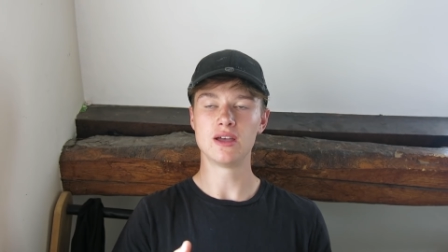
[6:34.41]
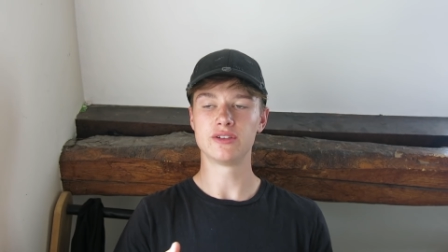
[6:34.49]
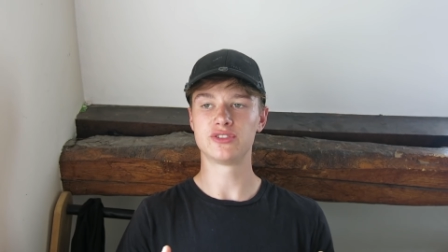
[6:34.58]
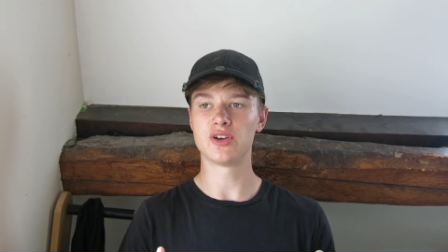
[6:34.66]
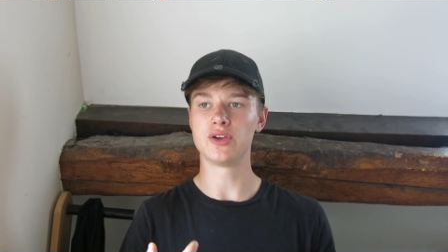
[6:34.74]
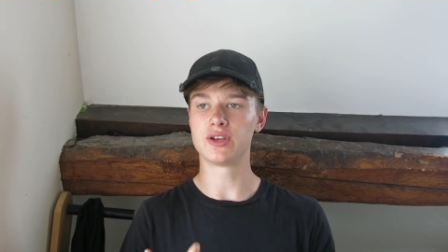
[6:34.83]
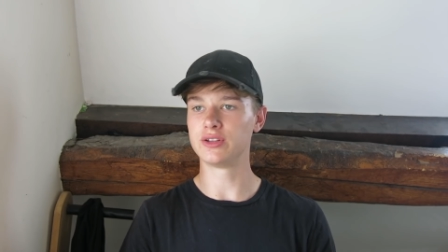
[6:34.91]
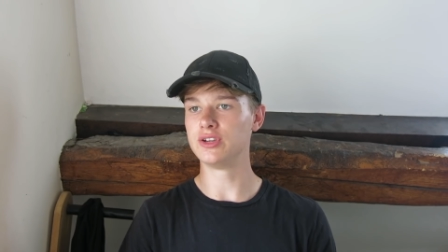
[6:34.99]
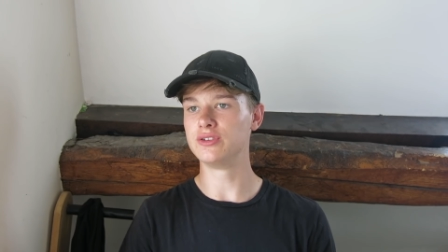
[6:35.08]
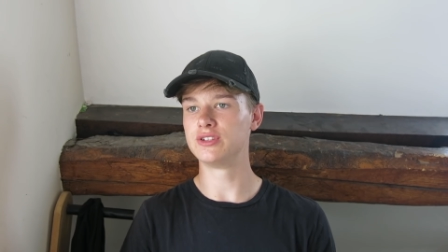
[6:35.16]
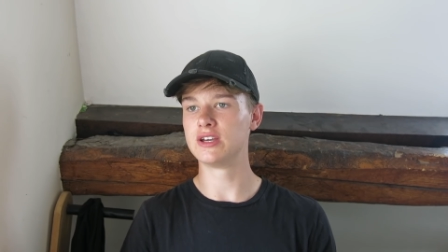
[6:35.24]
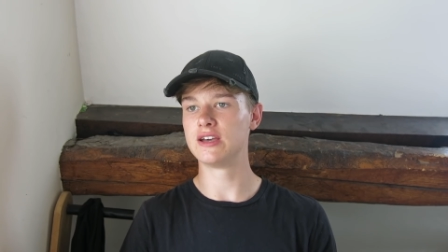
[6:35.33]
So you can
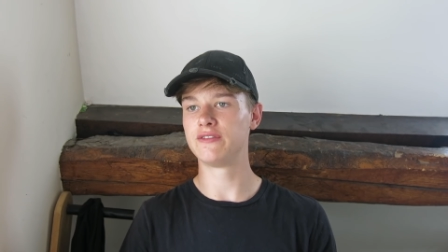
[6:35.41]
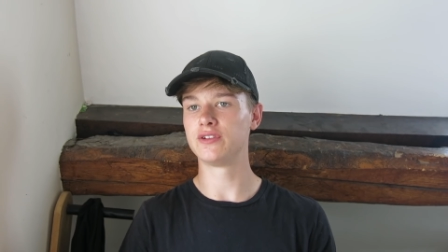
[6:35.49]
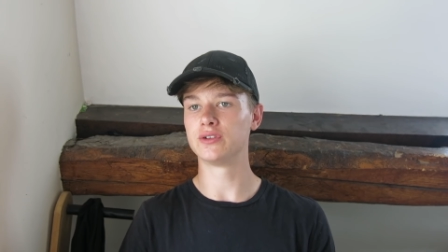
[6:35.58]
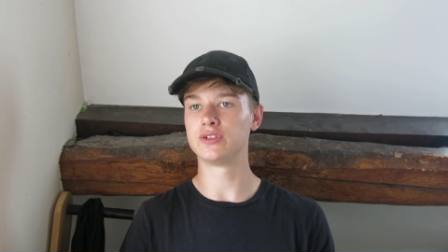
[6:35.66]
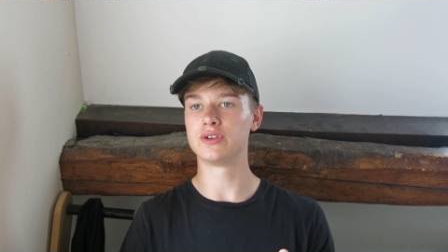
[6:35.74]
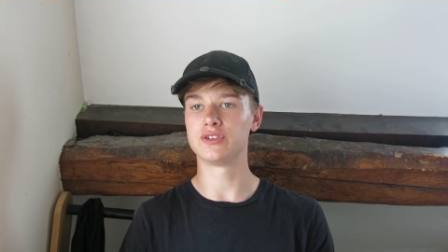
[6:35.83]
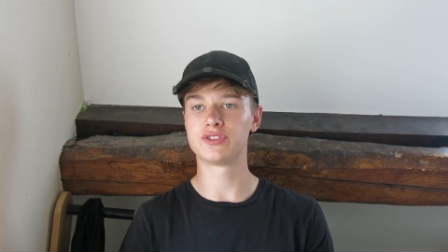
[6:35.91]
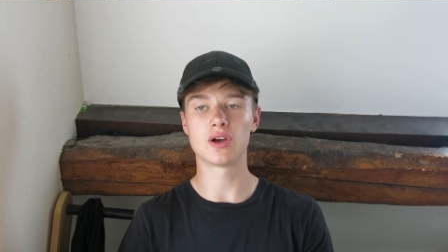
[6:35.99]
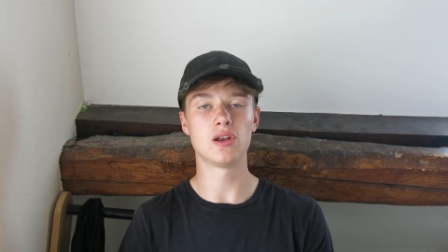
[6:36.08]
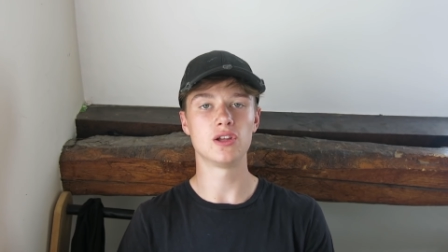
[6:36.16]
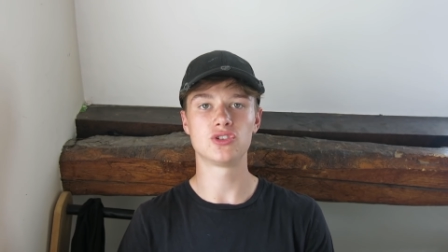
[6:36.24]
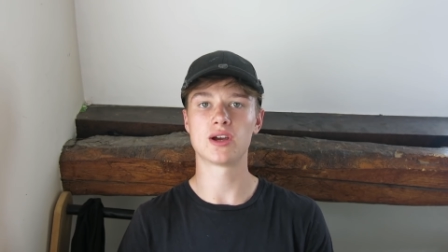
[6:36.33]
use it if you're doing
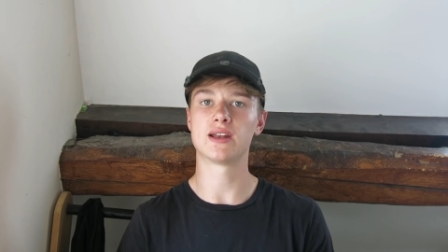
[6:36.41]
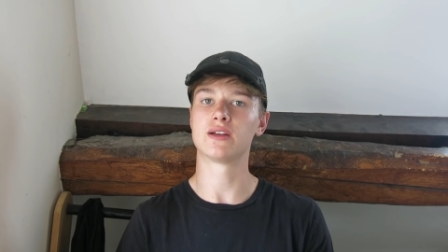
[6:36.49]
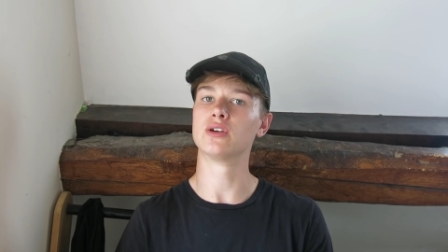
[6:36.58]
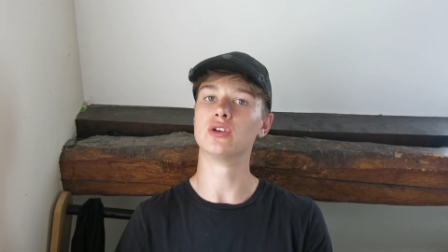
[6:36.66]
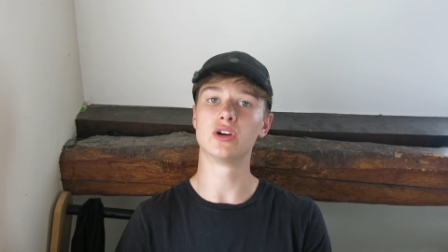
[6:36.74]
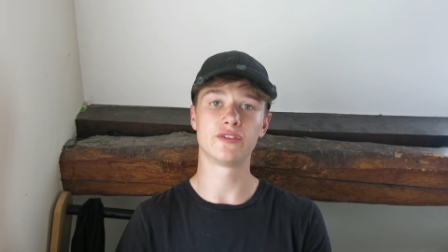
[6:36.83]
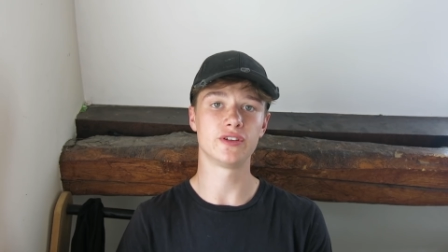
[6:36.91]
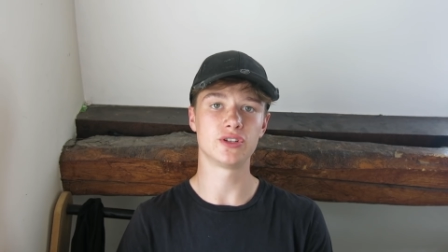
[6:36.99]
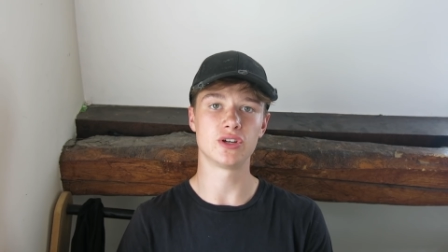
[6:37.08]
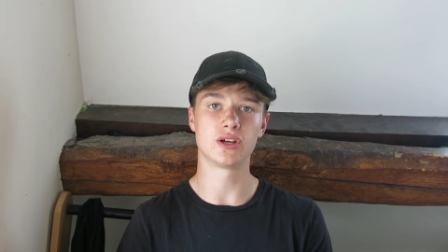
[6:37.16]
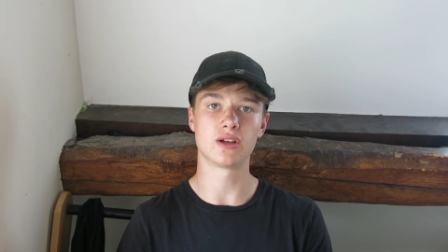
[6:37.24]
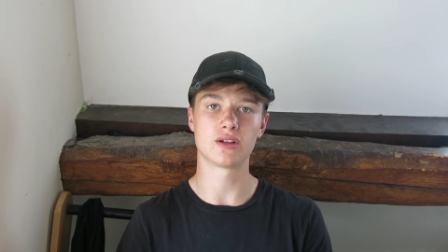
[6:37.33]
solo training or if you're
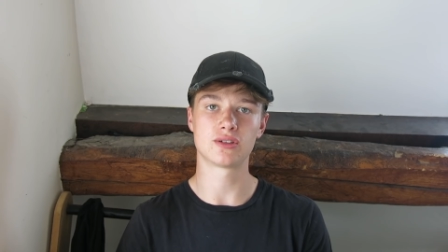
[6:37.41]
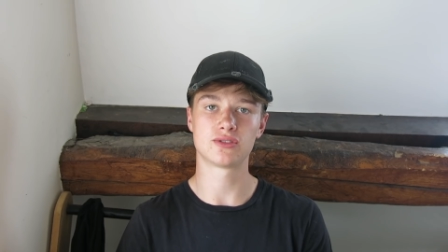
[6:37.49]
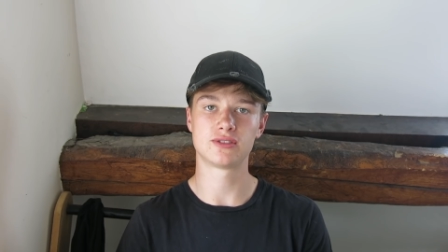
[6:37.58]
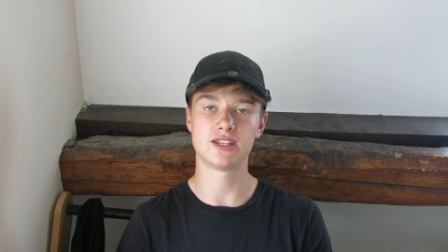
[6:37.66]
doing